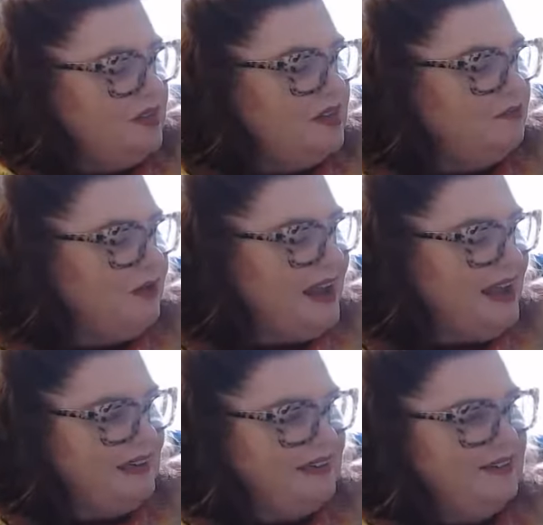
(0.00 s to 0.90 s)

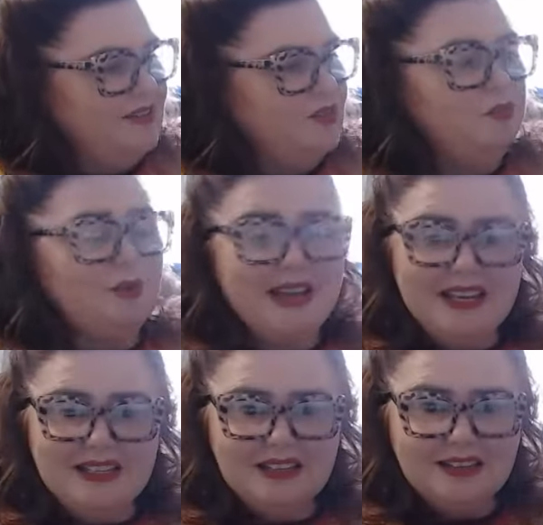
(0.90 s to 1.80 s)
ran. The
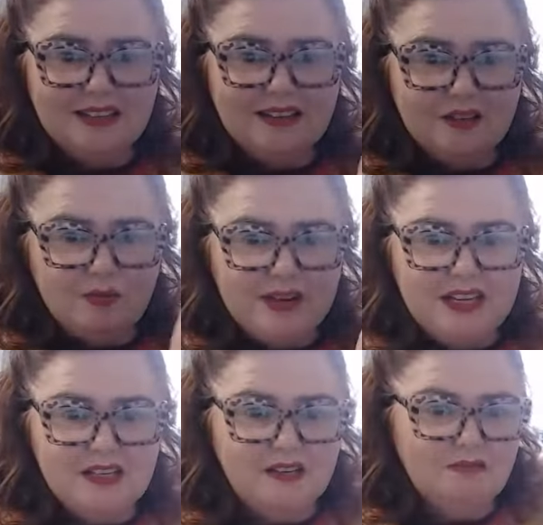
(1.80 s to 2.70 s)

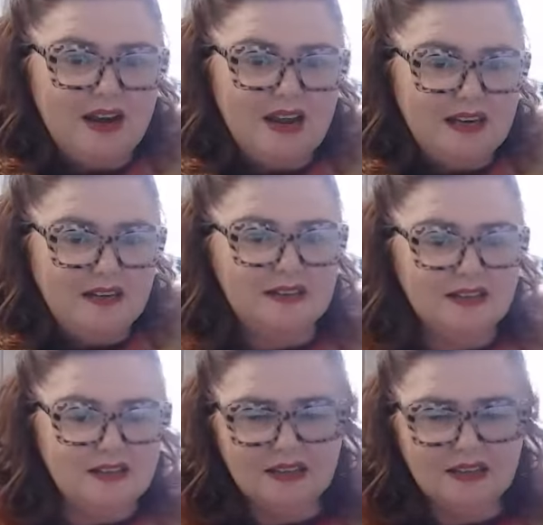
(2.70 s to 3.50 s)
red ran.